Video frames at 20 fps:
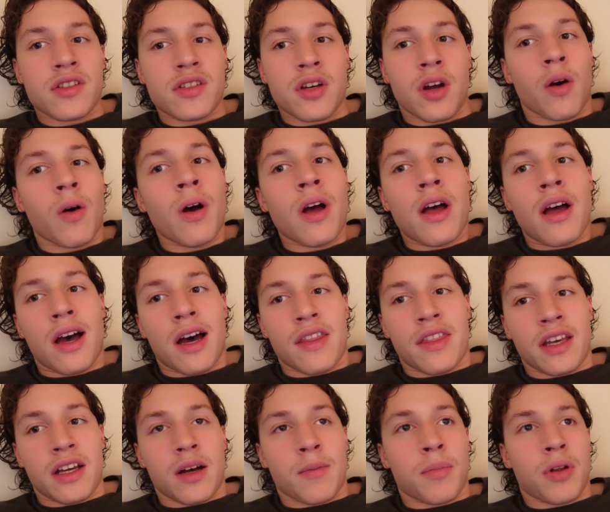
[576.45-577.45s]
So I
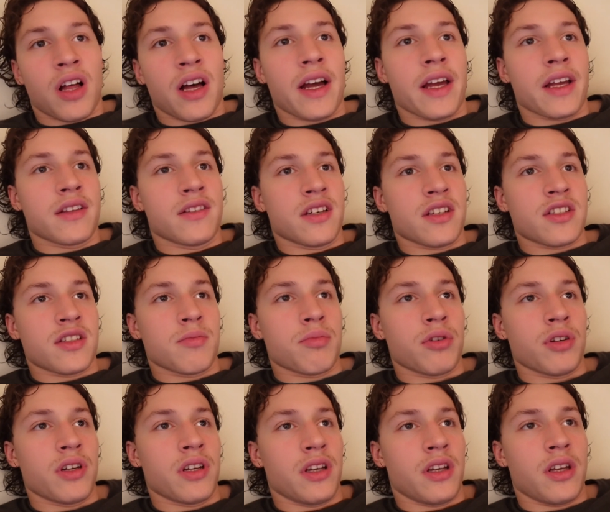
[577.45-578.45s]
think applying
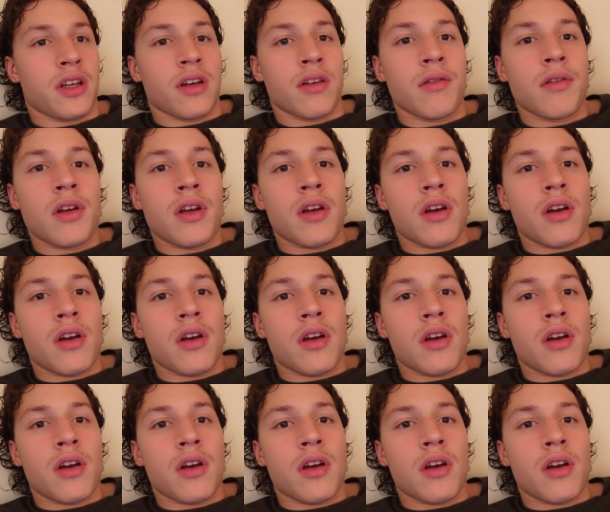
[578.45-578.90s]
discipline in